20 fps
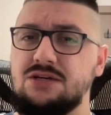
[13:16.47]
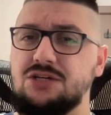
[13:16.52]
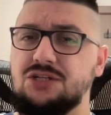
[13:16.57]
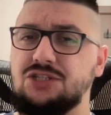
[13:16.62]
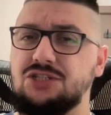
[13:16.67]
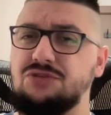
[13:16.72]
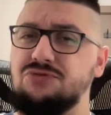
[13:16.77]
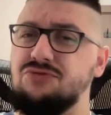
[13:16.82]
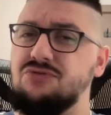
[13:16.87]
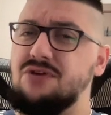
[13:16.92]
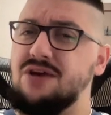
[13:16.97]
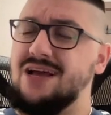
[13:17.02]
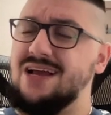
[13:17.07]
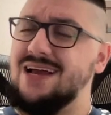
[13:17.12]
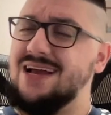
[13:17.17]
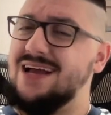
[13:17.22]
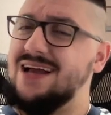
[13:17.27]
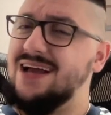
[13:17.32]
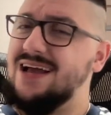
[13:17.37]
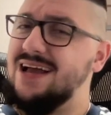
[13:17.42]
So
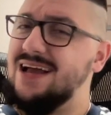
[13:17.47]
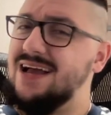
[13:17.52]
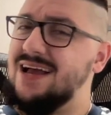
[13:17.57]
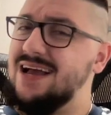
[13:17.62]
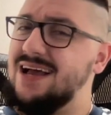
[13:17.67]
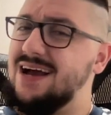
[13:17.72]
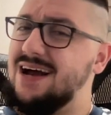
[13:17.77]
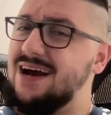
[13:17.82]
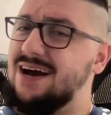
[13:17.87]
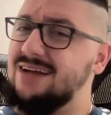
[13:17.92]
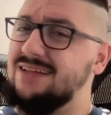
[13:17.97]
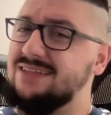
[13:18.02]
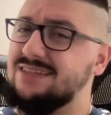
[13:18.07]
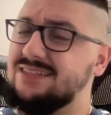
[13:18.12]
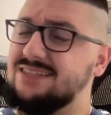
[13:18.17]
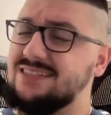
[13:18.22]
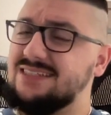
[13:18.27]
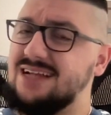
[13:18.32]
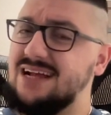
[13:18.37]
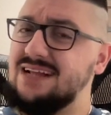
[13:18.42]

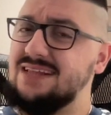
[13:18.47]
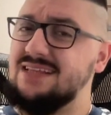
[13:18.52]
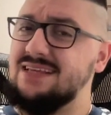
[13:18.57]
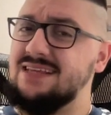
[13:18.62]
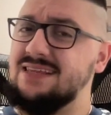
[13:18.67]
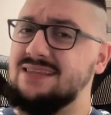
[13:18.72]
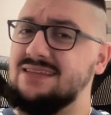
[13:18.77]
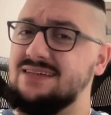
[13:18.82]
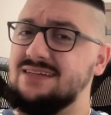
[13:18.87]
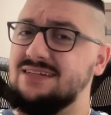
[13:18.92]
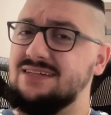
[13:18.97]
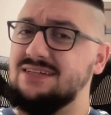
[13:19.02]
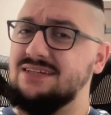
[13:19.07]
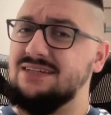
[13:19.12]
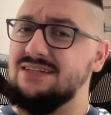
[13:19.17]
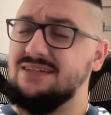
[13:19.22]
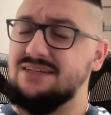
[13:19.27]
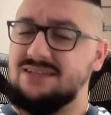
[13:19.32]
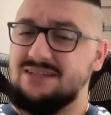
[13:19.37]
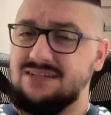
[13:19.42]
understanding
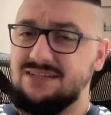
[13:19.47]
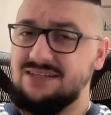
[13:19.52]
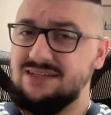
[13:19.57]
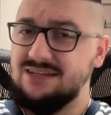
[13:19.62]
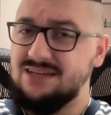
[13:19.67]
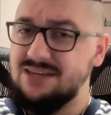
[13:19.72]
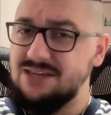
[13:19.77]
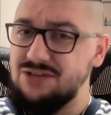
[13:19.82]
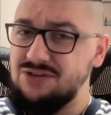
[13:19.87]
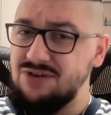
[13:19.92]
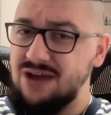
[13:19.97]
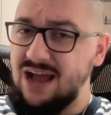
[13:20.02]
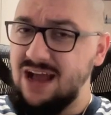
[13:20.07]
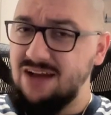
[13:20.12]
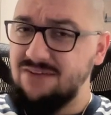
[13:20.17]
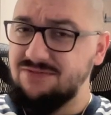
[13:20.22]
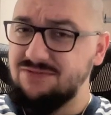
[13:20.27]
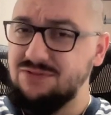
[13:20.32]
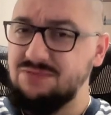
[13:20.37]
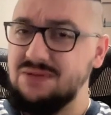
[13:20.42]
that you
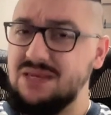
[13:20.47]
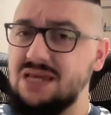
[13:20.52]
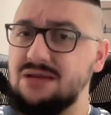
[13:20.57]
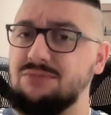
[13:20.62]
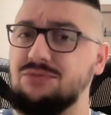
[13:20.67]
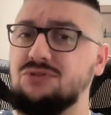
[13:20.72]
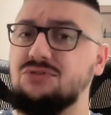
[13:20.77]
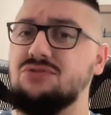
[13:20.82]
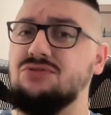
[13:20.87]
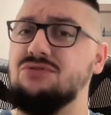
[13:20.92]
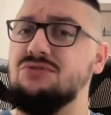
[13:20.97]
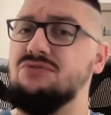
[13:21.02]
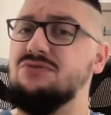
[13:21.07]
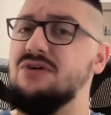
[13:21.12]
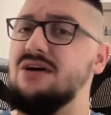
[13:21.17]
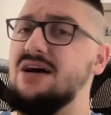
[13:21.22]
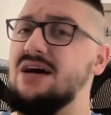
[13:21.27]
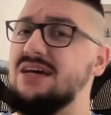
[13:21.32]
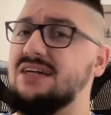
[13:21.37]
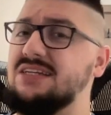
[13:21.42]
have to be able
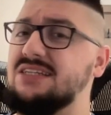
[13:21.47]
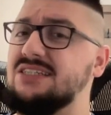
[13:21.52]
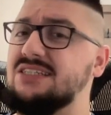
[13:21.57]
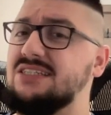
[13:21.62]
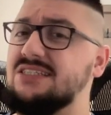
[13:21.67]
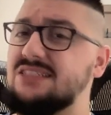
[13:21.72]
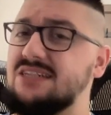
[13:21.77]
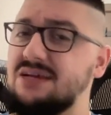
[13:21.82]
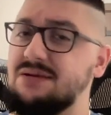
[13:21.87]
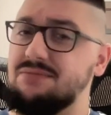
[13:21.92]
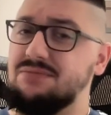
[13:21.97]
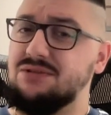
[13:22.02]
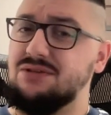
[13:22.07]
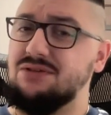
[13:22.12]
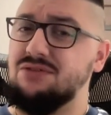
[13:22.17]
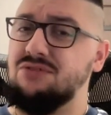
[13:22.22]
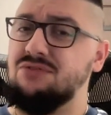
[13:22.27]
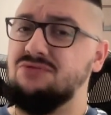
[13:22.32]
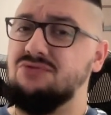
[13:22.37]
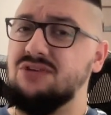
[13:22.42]
to
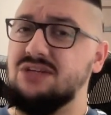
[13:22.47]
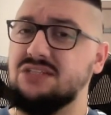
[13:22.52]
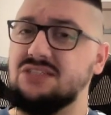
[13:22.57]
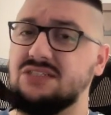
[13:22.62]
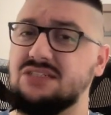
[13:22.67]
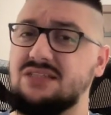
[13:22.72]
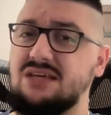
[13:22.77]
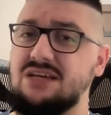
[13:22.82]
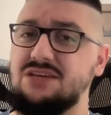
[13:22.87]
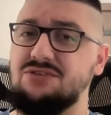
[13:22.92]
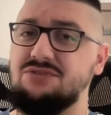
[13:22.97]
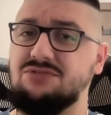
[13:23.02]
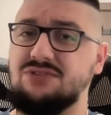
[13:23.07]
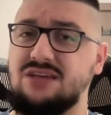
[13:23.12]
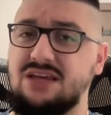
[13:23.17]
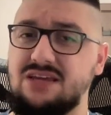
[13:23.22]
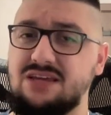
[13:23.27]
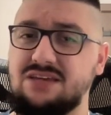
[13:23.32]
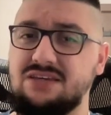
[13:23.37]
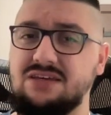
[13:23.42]
accept the risk that you're
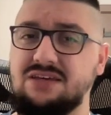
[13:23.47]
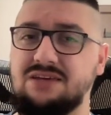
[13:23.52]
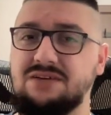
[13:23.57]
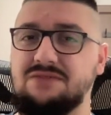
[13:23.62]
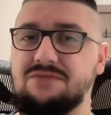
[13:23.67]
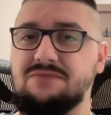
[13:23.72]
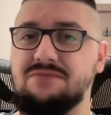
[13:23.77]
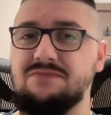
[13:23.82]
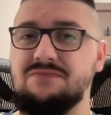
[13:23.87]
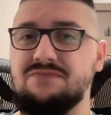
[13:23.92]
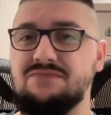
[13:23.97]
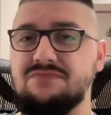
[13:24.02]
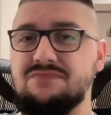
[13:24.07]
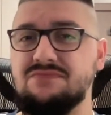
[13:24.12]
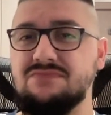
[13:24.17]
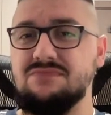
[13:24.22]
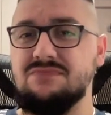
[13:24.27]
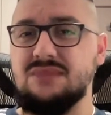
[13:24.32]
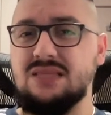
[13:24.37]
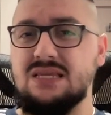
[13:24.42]
taking.
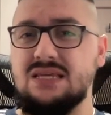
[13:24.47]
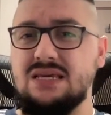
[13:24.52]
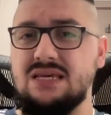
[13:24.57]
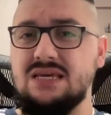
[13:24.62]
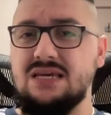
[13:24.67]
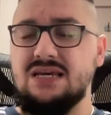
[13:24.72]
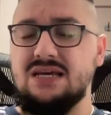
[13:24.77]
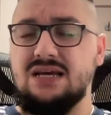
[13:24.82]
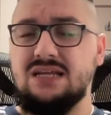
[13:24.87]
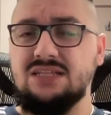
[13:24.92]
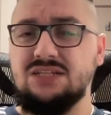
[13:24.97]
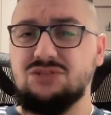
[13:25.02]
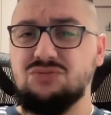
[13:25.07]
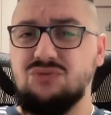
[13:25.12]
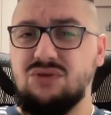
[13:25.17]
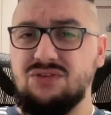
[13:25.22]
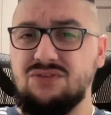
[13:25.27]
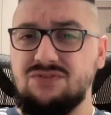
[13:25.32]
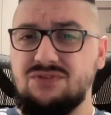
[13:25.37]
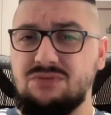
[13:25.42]
And it's
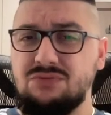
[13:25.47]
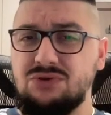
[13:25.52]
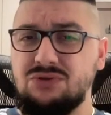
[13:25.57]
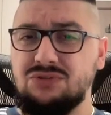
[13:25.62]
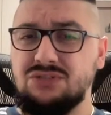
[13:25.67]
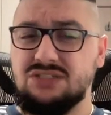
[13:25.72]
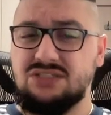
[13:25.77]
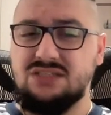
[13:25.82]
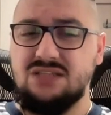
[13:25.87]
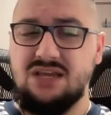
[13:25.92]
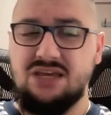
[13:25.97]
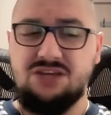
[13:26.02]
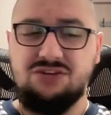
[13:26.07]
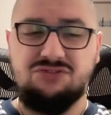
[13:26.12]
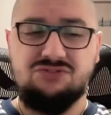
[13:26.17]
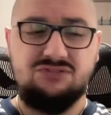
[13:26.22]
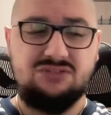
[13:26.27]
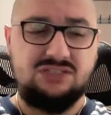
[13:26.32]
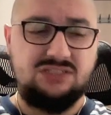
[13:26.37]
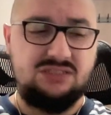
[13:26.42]
one of the most
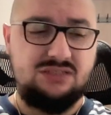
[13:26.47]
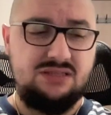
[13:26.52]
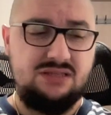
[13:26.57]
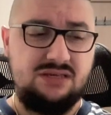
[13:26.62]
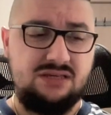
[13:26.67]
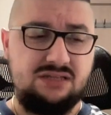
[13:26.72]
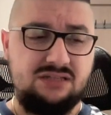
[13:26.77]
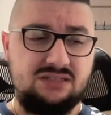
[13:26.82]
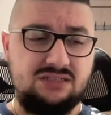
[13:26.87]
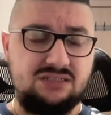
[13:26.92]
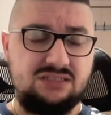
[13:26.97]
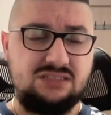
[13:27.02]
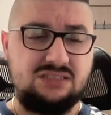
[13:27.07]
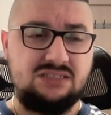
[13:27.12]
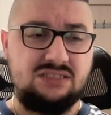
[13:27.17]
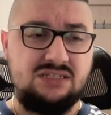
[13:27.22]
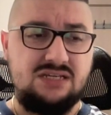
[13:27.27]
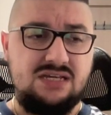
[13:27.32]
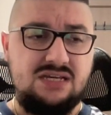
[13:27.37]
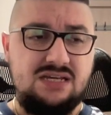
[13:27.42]
dangerous
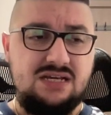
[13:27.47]
things.